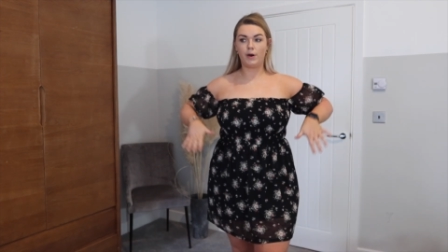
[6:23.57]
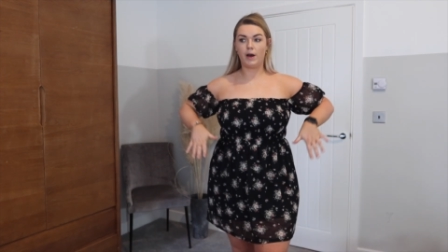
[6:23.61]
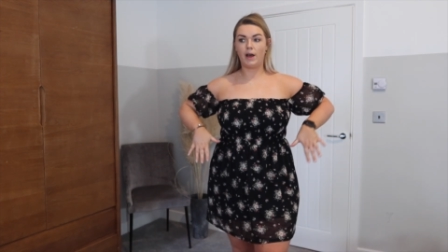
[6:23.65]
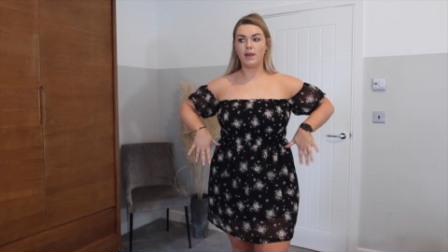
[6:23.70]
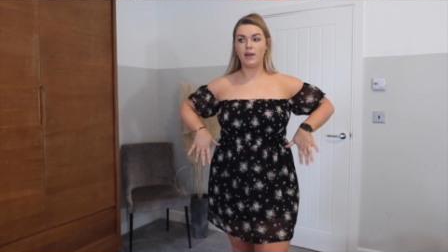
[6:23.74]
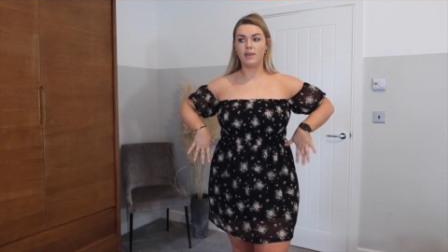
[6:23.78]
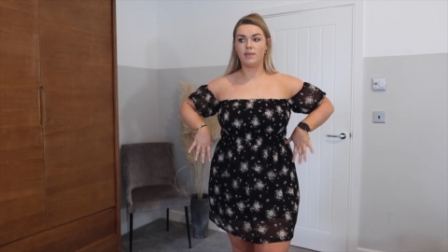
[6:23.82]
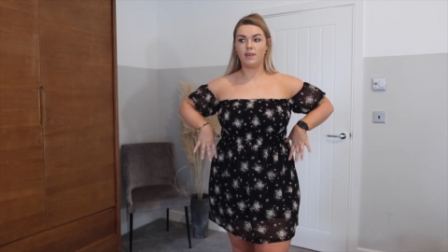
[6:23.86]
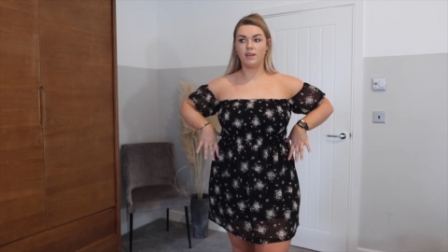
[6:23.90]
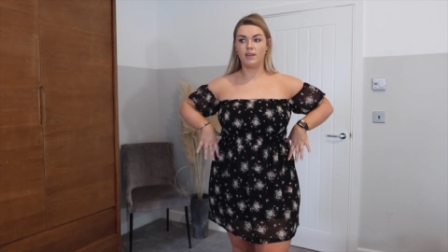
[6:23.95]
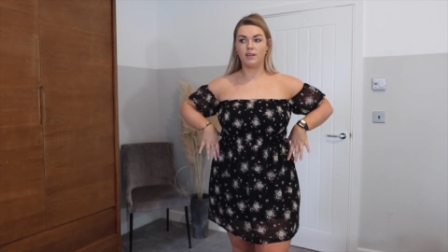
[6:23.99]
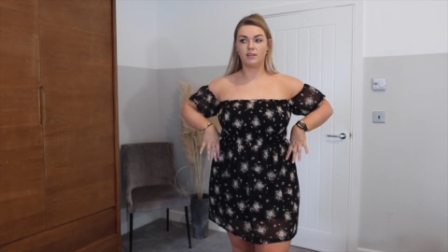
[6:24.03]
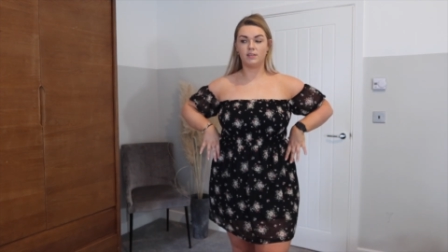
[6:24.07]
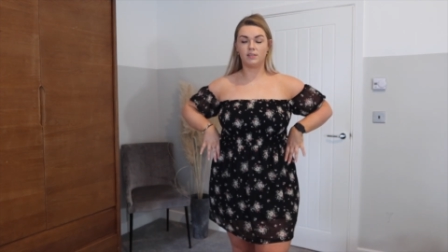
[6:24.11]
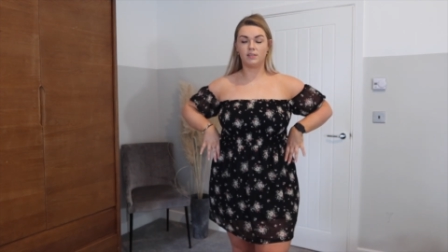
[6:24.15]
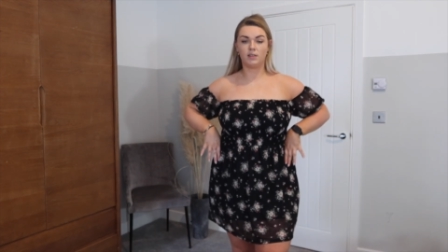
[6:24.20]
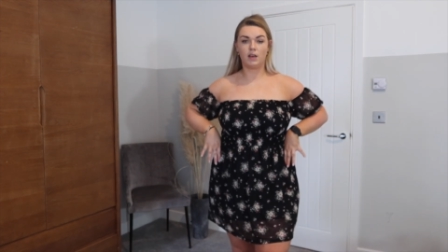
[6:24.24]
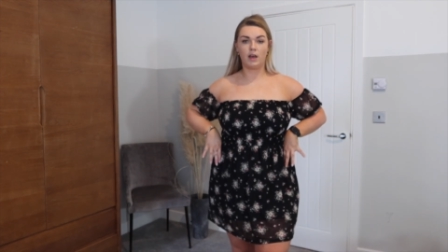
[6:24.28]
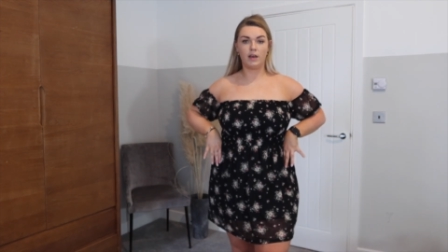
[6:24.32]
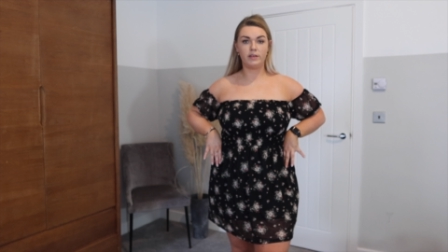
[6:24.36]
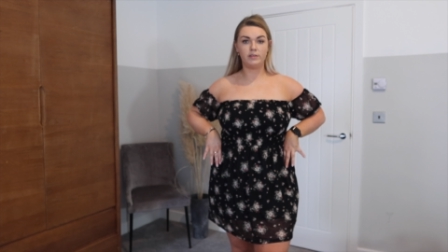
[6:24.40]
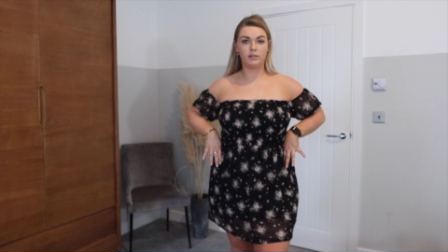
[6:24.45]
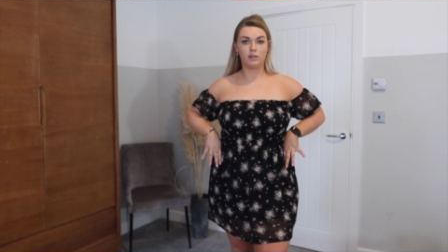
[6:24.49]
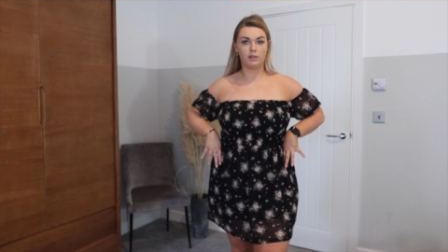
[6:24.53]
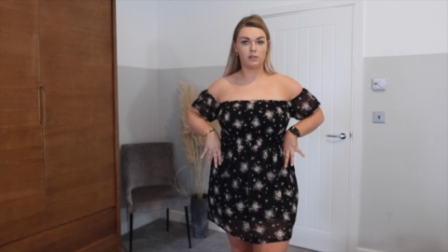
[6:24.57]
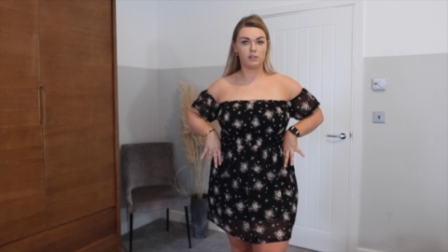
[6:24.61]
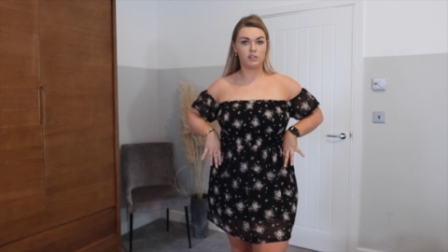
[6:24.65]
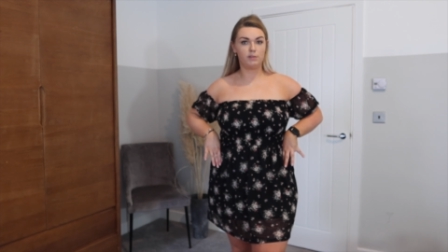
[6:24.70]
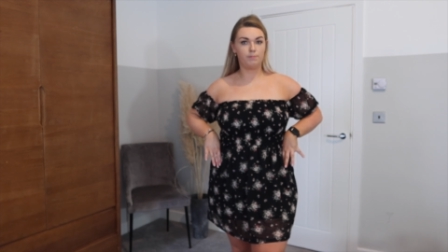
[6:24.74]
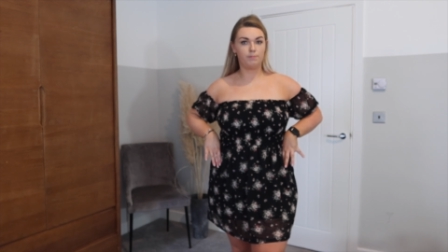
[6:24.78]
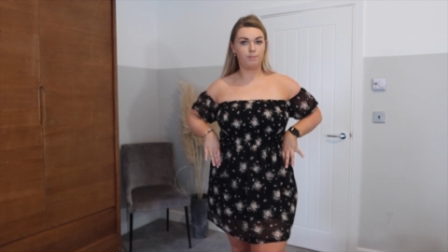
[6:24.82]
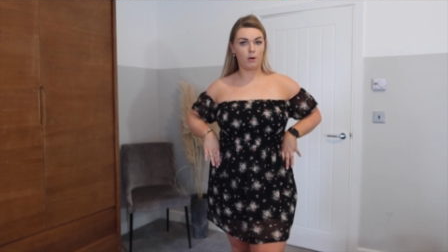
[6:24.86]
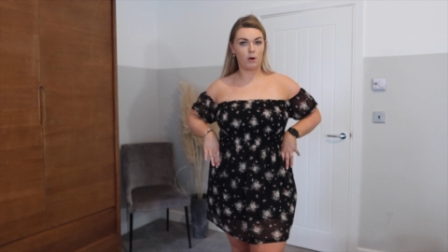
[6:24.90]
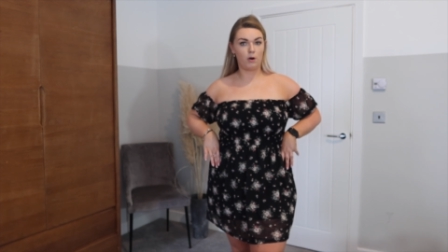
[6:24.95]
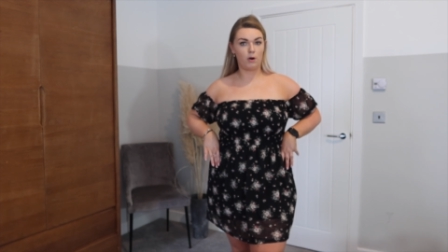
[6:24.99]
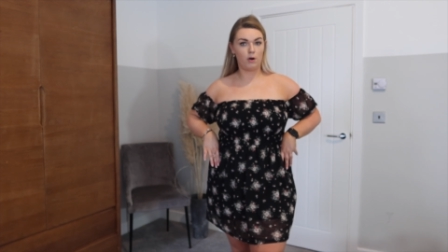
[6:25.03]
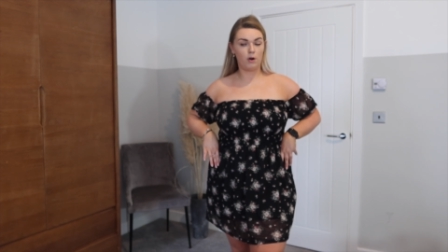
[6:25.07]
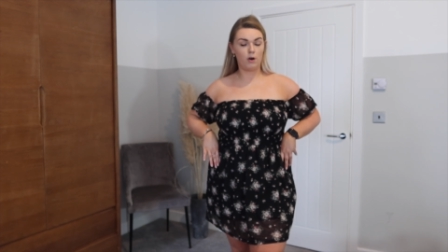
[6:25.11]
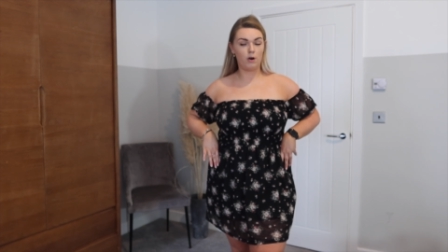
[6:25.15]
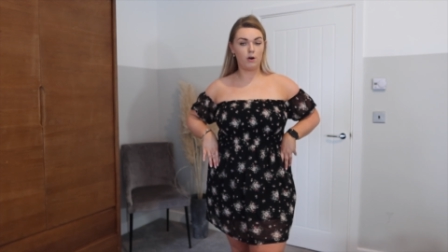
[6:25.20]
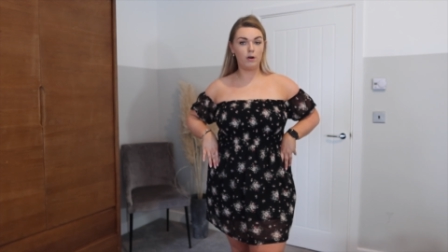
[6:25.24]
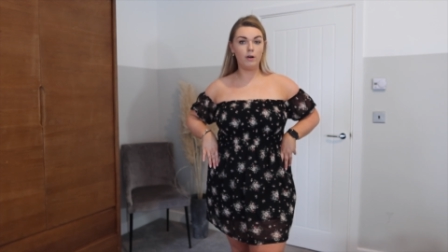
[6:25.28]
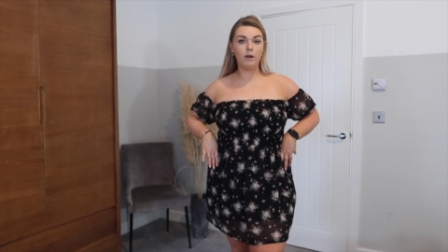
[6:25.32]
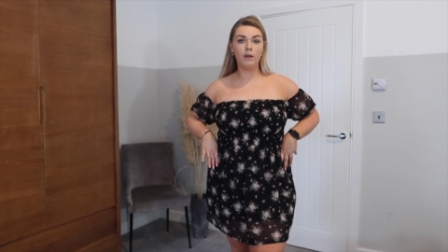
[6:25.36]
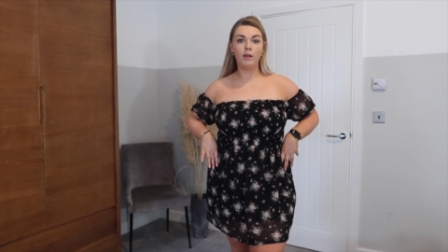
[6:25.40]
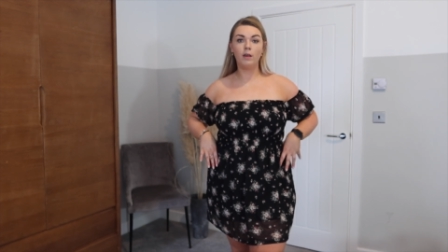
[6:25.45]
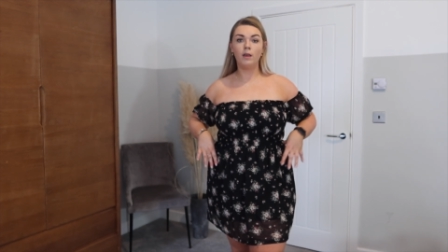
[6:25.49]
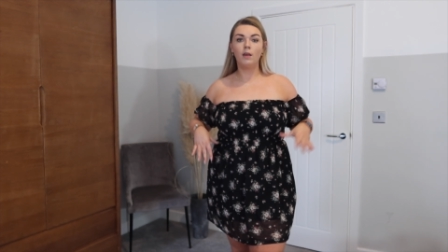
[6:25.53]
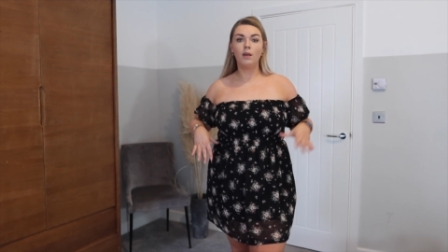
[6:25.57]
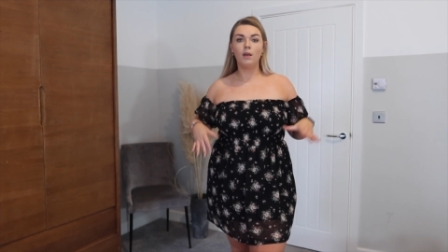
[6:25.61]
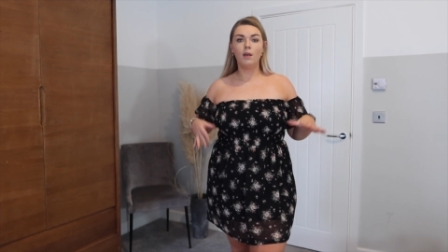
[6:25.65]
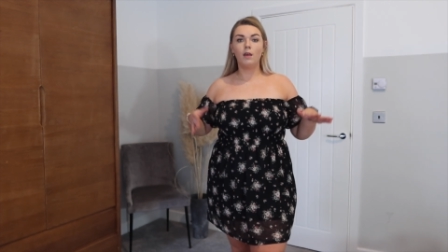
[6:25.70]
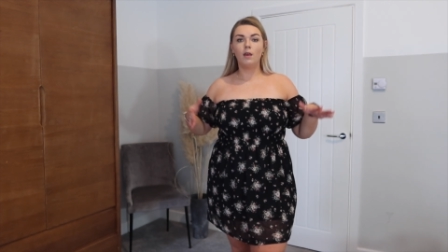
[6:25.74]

I think the size is spot on.